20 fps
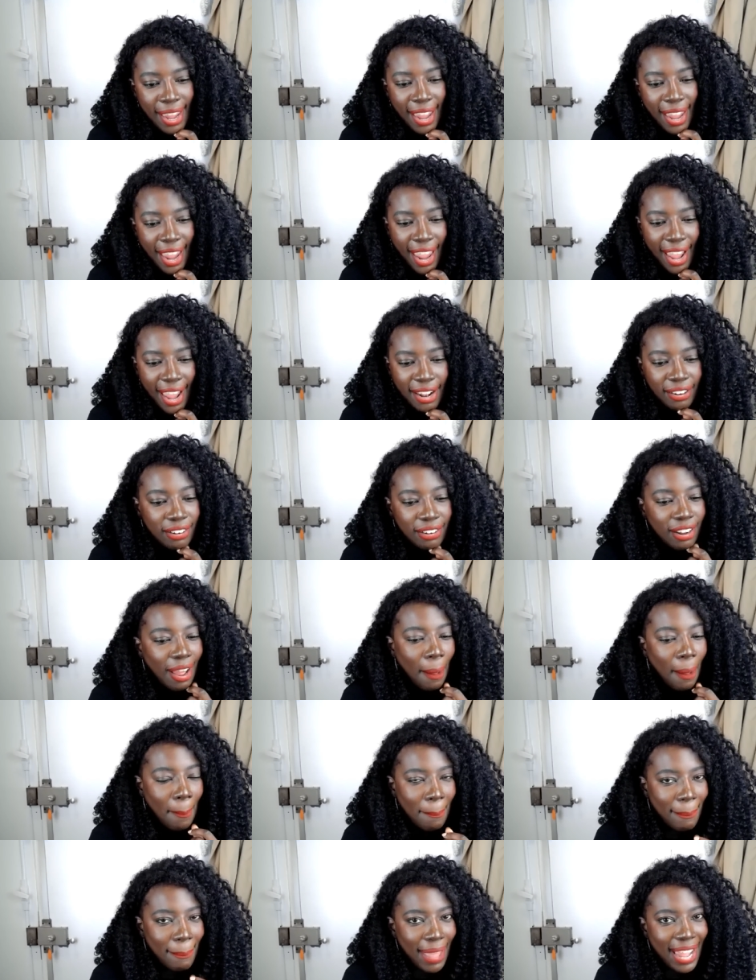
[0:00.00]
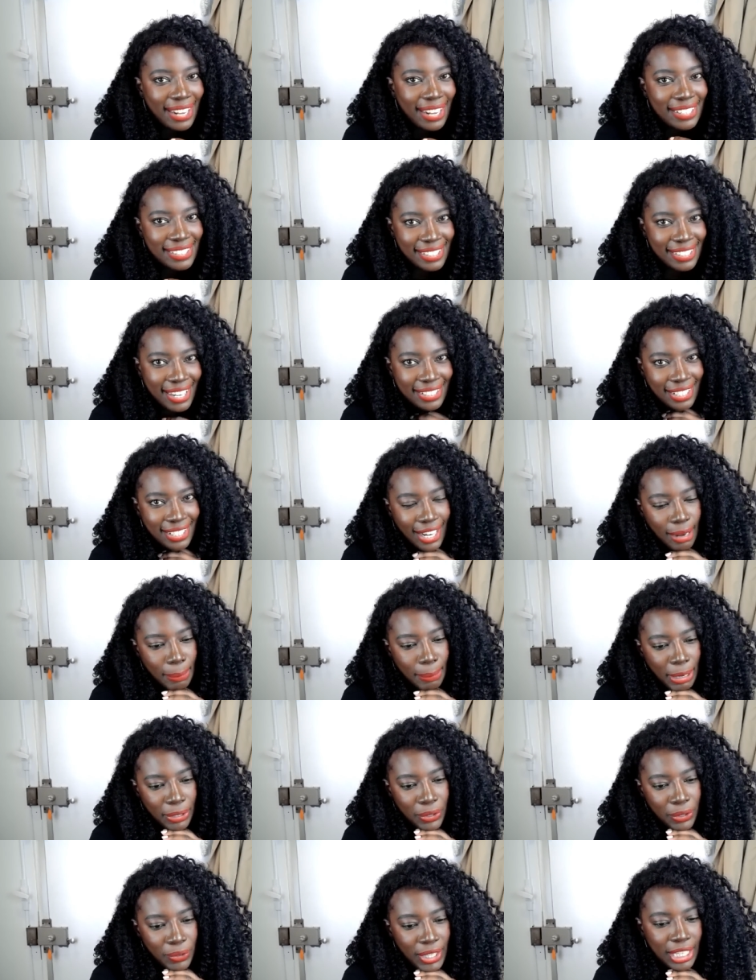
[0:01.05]
and a man says that
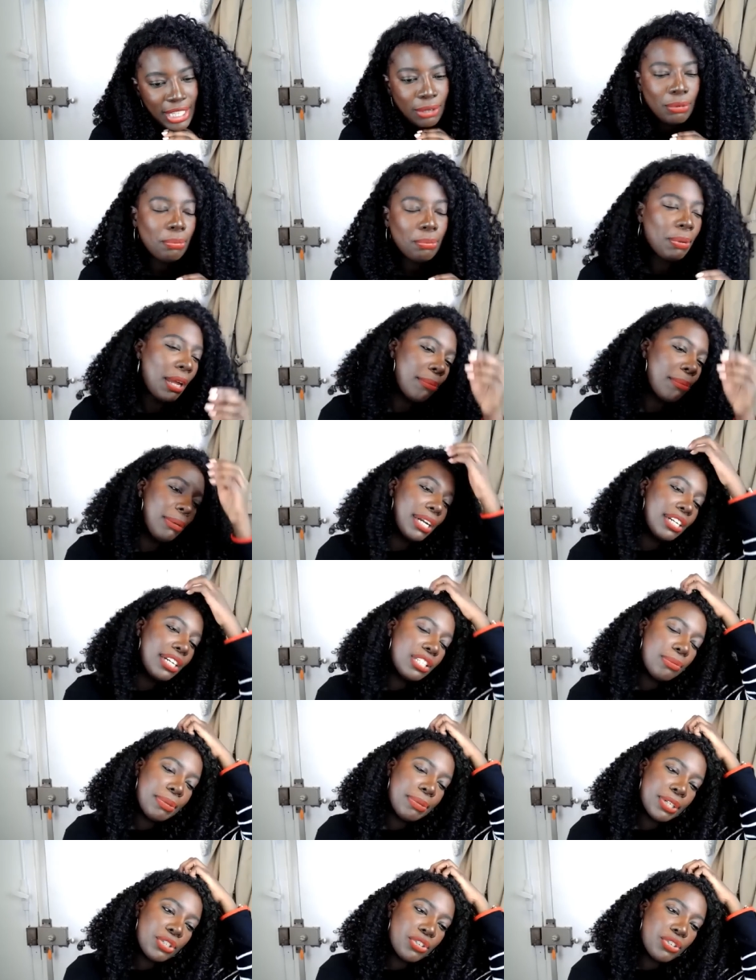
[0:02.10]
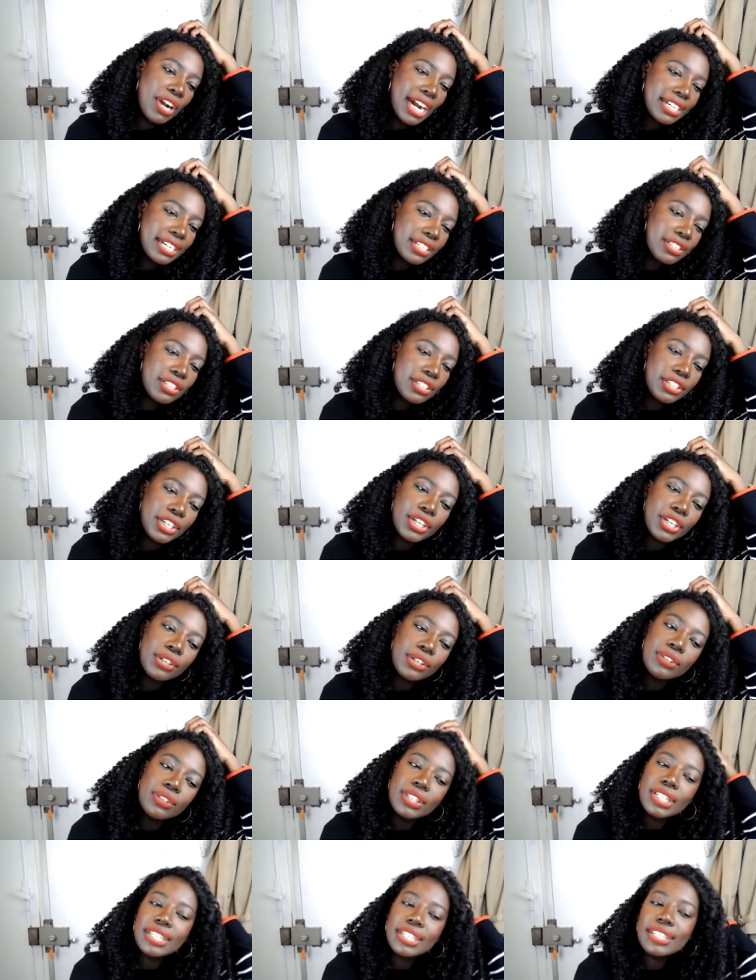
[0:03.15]
about you, that he would pay money to be attracted to you.
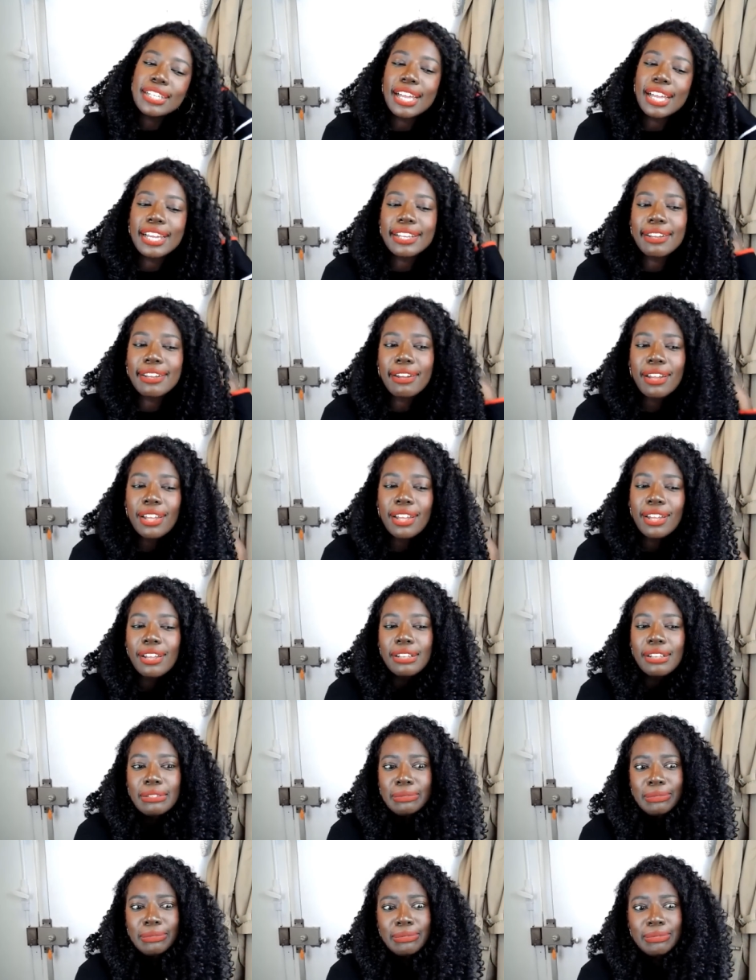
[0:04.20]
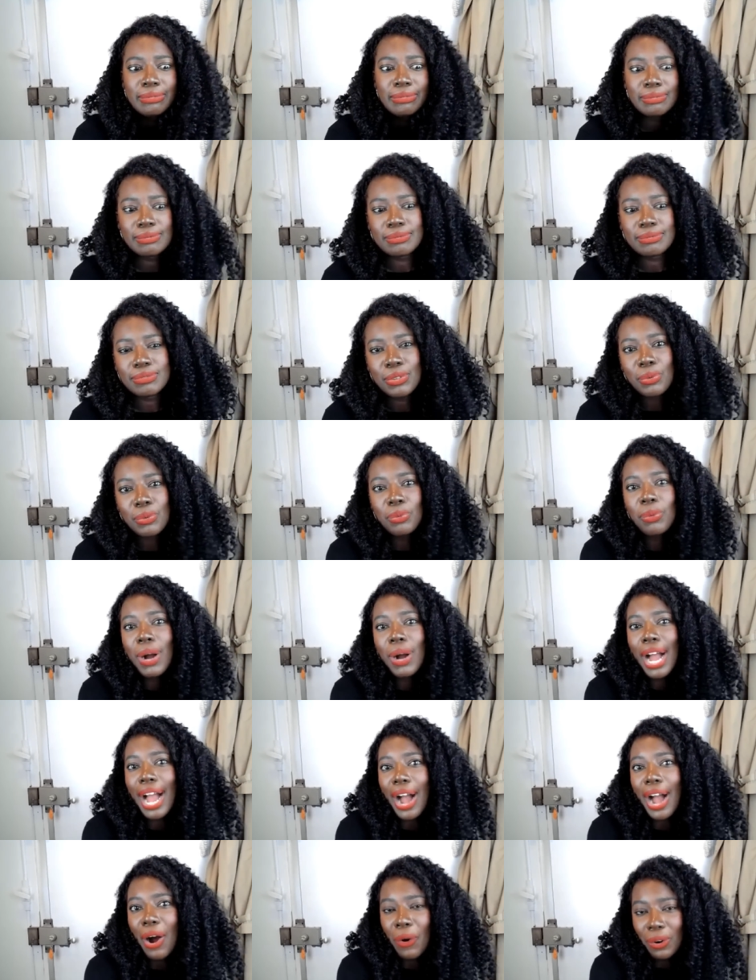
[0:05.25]
Like,
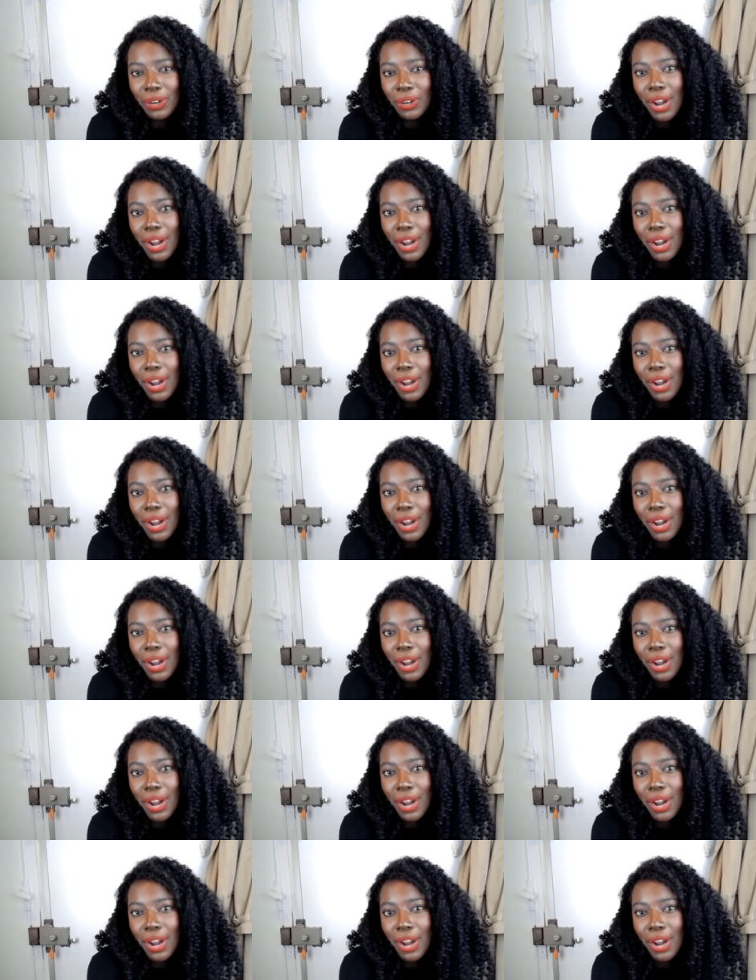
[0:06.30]
wow.